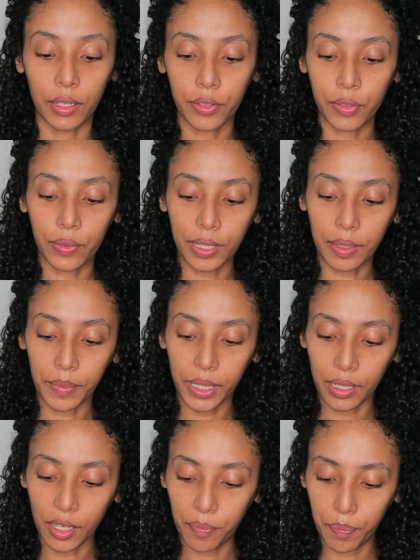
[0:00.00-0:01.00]
also sent
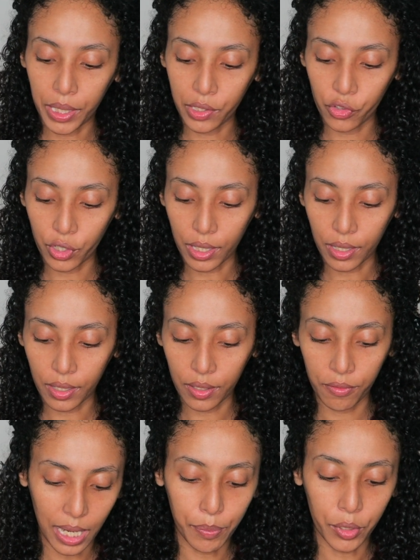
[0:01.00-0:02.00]
me a bunch
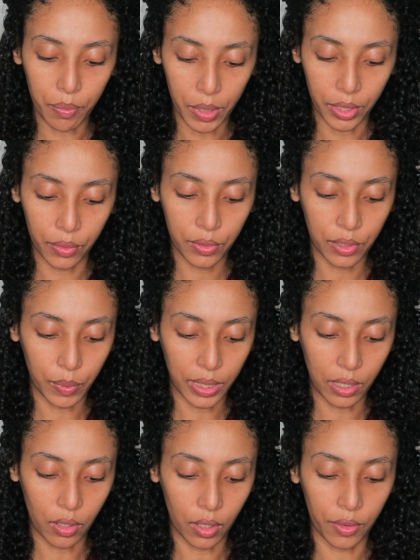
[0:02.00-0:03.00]
of eye book monos is what
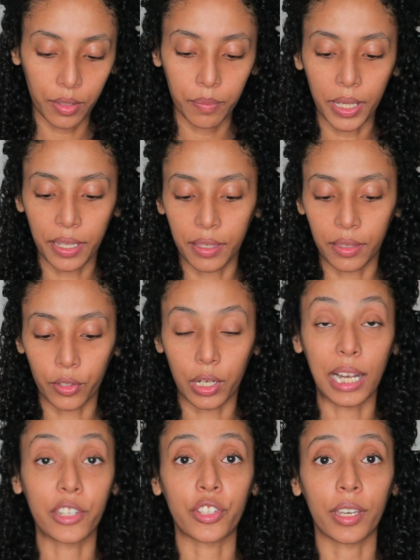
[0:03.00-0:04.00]
they call them. I think they're
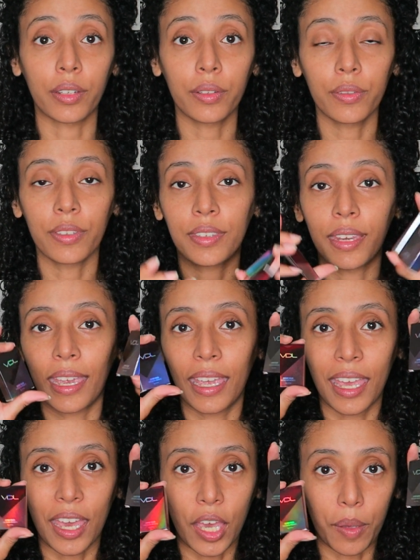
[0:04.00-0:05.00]
eyeshadows.
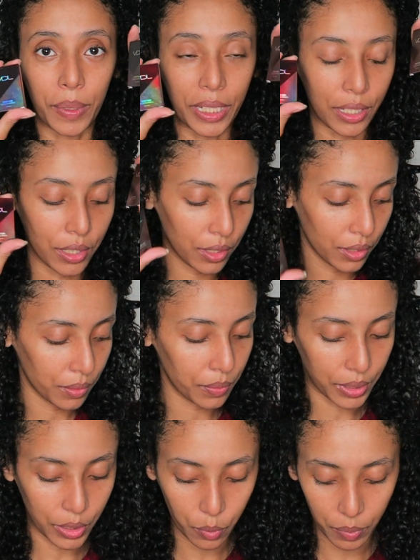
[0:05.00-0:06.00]
Up in here,
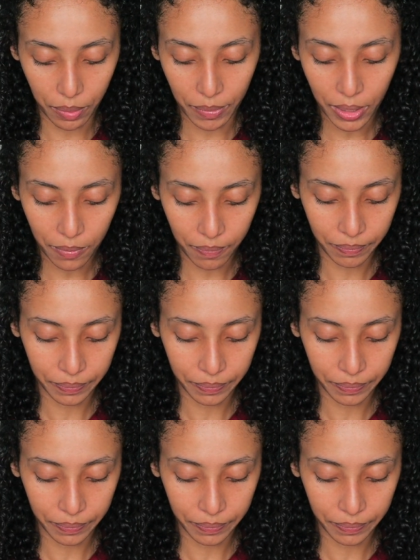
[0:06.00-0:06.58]
I'm gonna open them up.